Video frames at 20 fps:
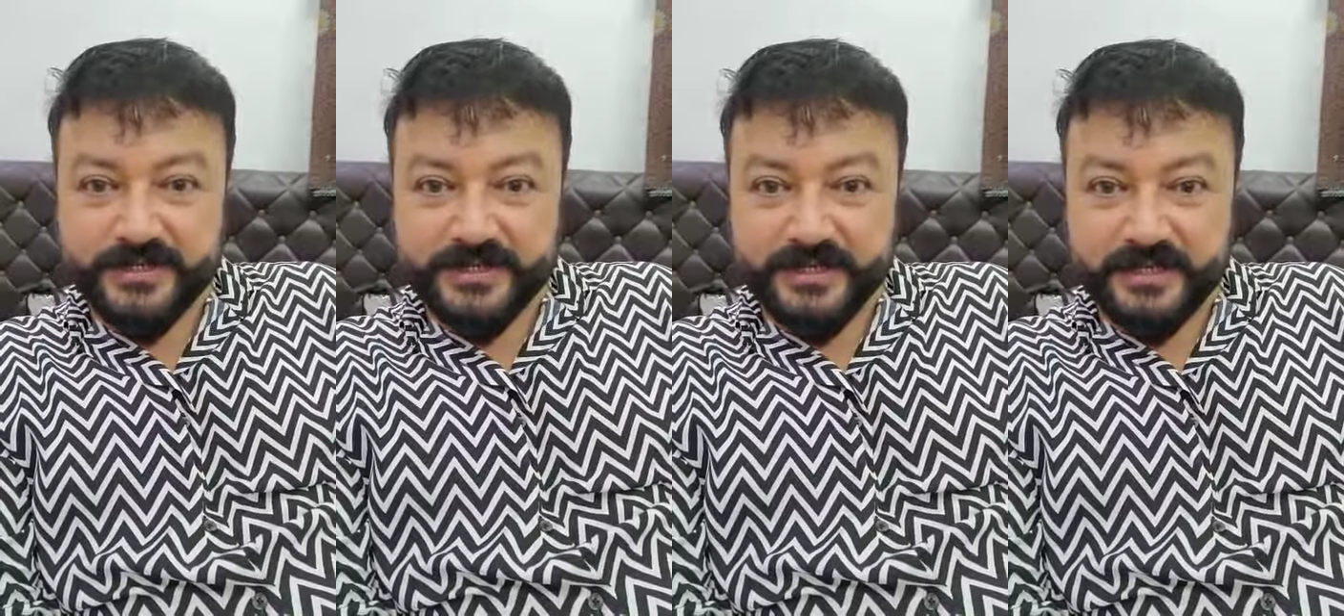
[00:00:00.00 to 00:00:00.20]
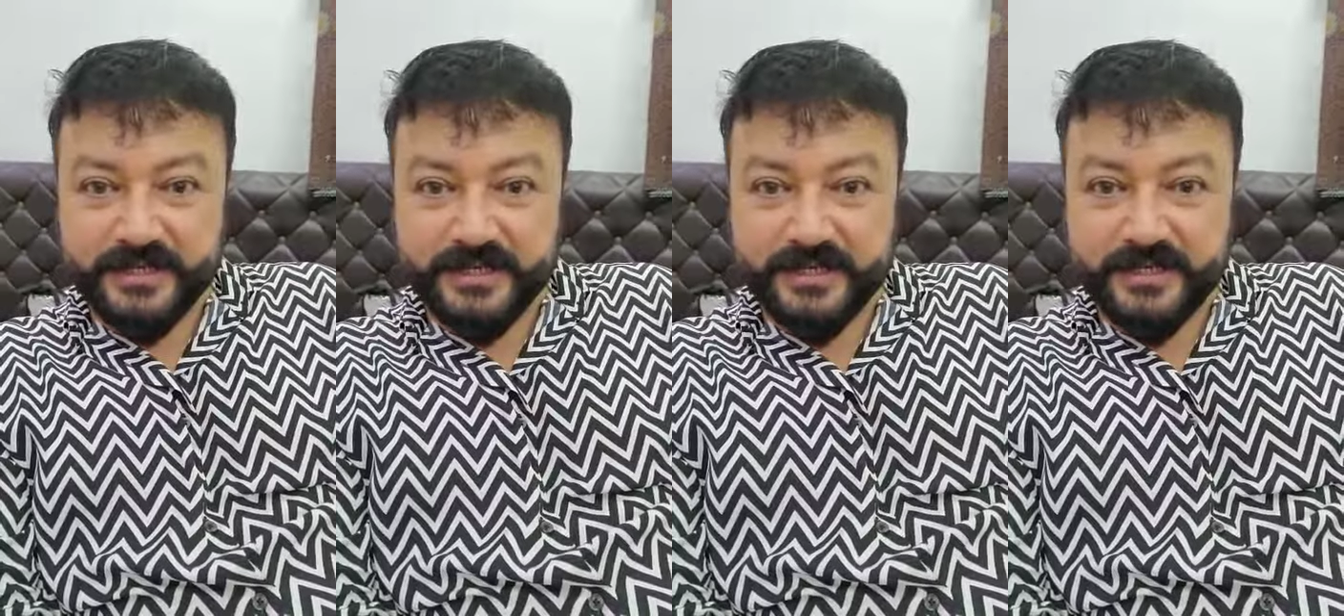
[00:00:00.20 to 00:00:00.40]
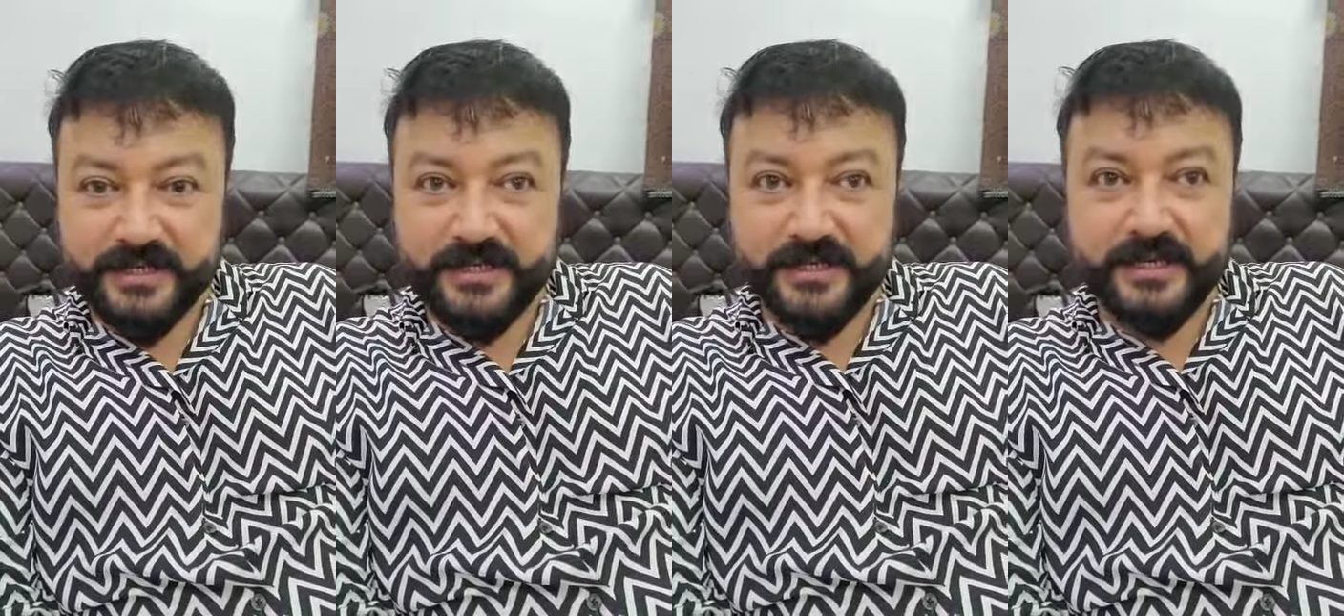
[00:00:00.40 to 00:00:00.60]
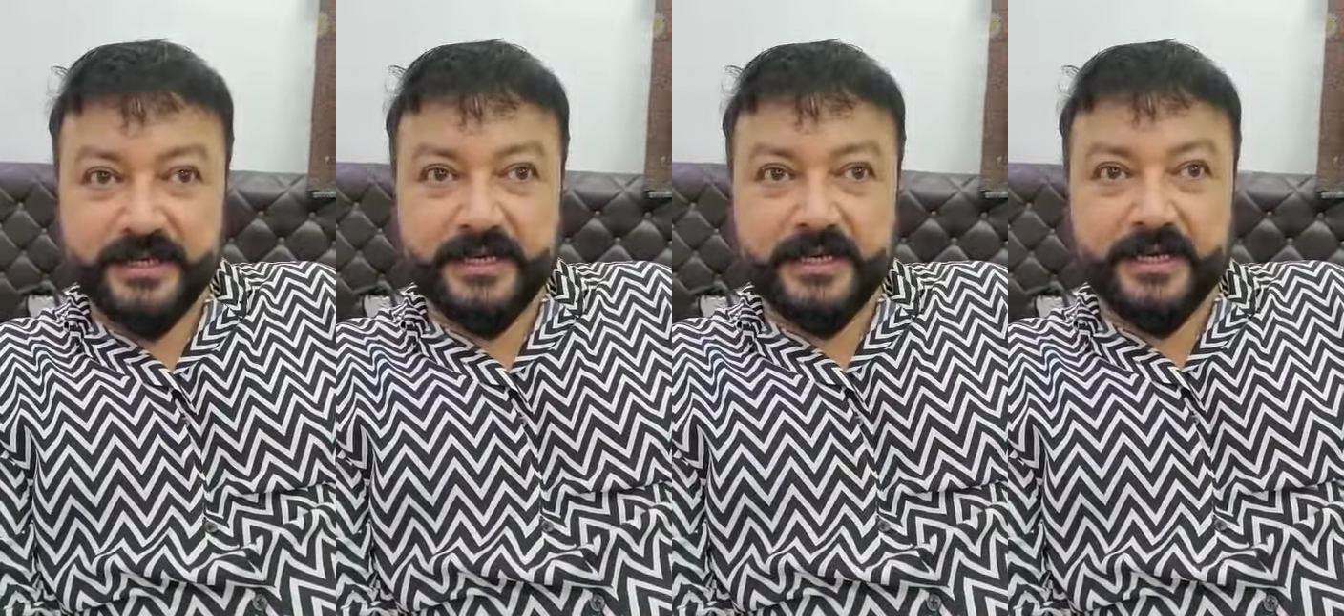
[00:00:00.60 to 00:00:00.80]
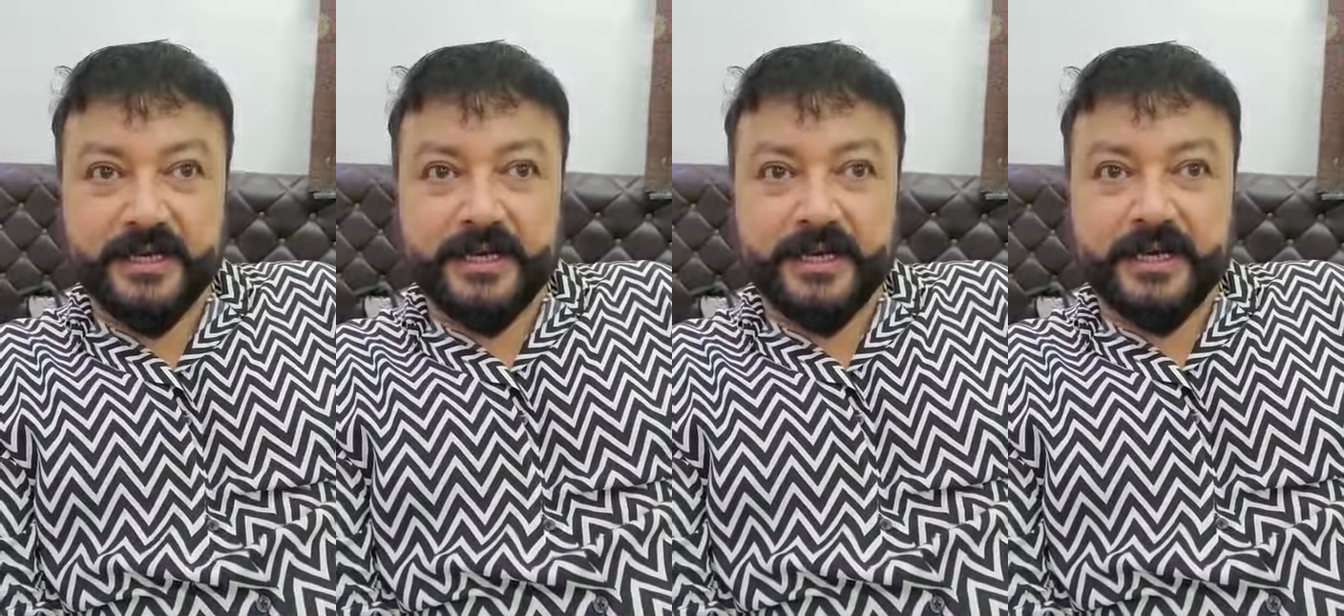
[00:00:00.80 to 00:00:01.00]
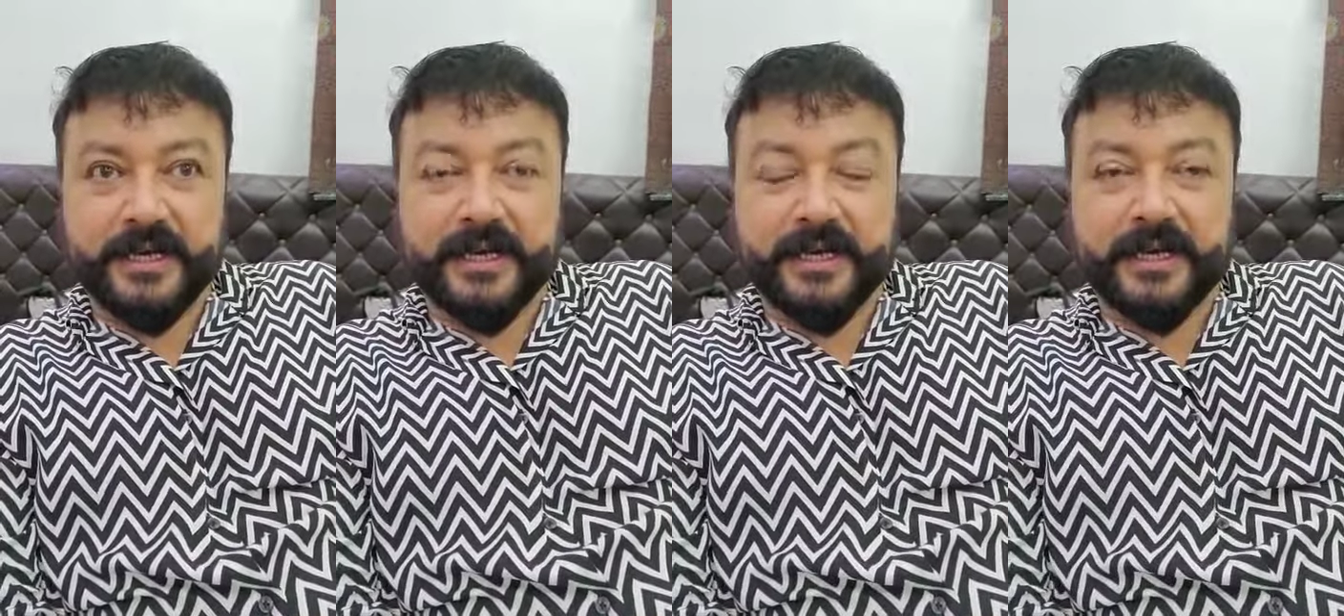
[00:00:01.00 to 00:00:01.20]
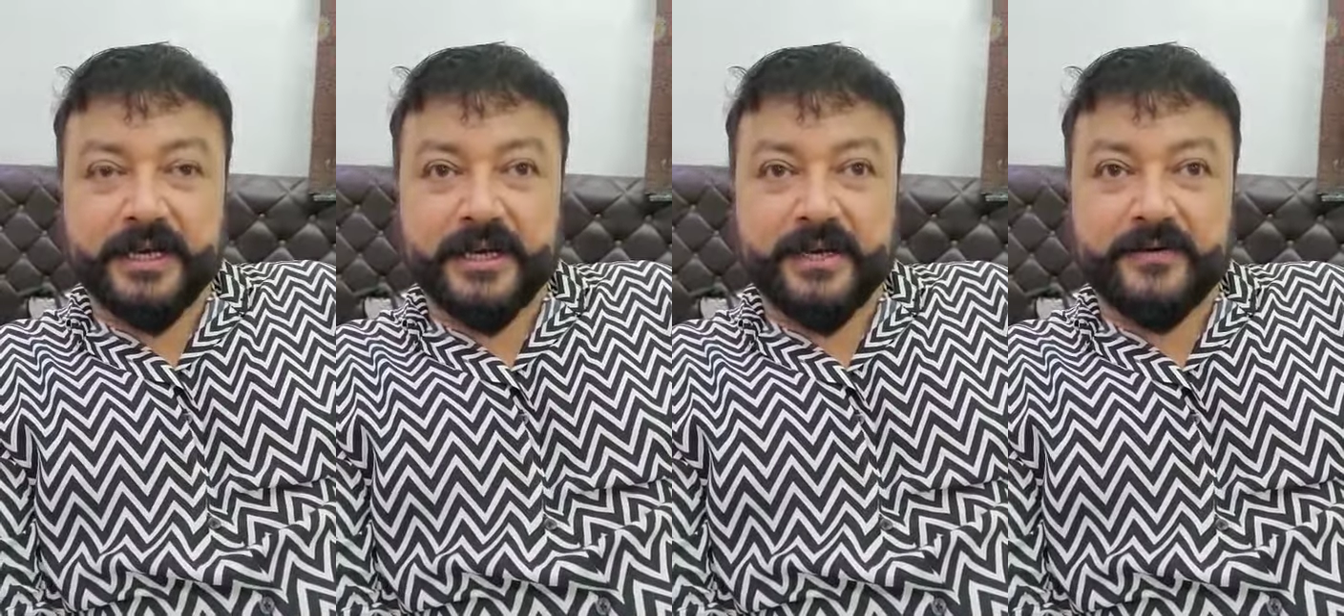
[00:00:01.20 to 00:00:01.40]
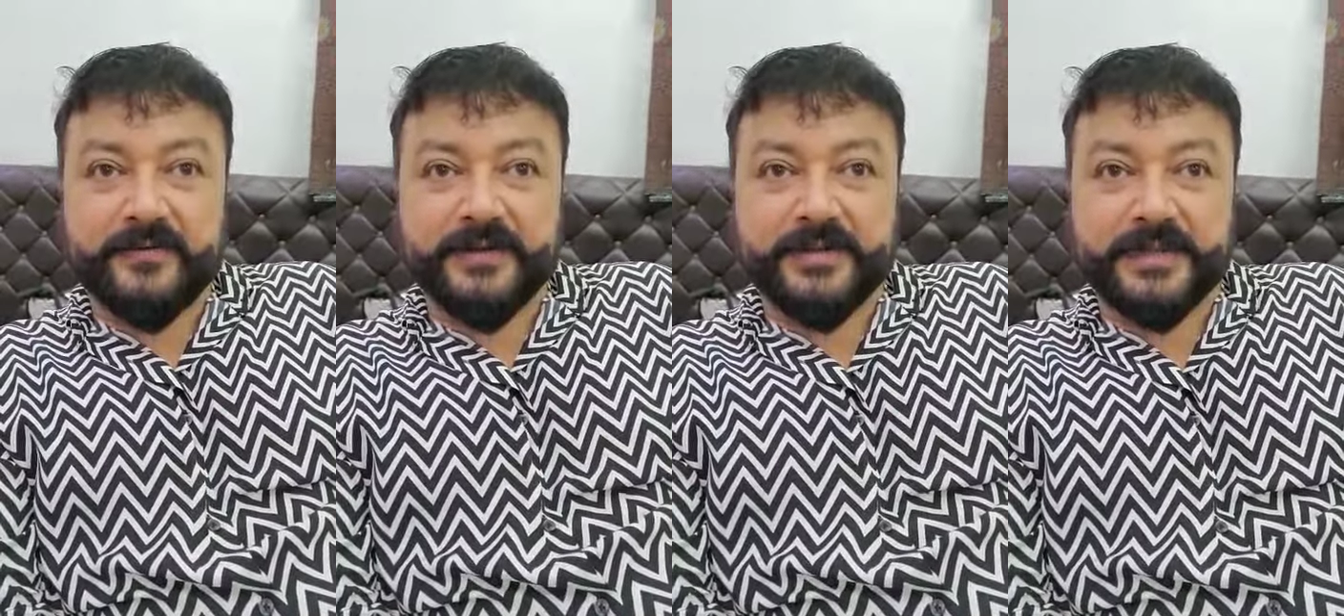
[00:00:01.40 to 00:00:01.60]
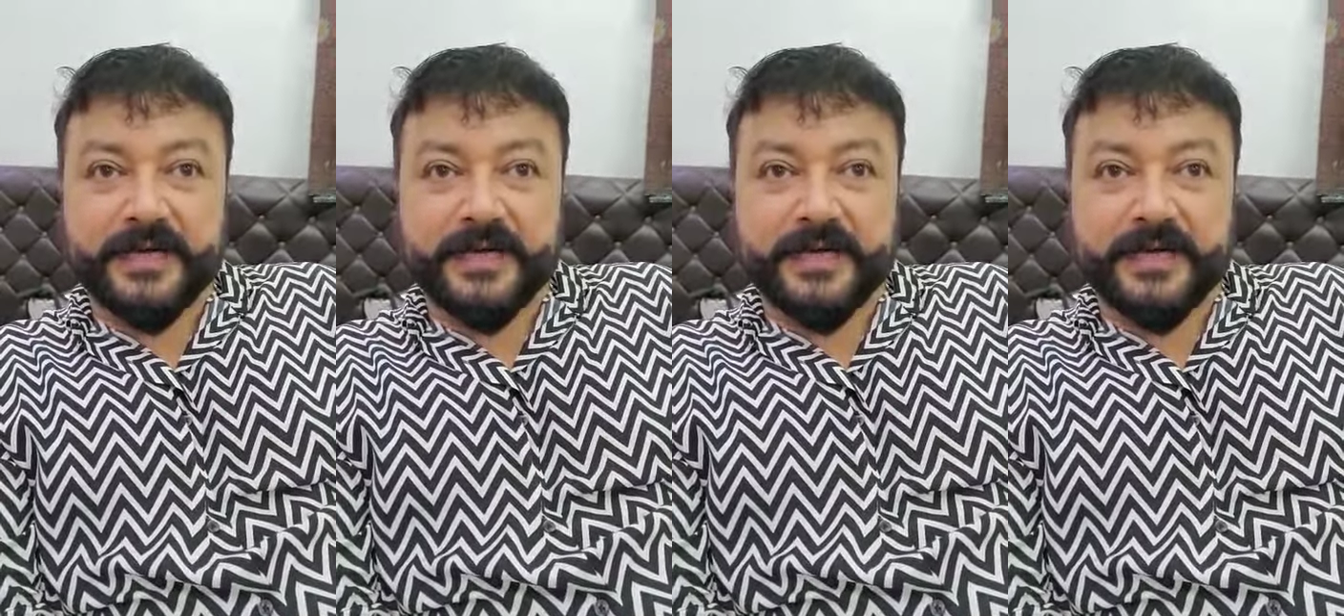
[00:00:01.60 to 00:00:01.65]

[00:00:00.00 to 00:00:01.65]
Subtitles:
with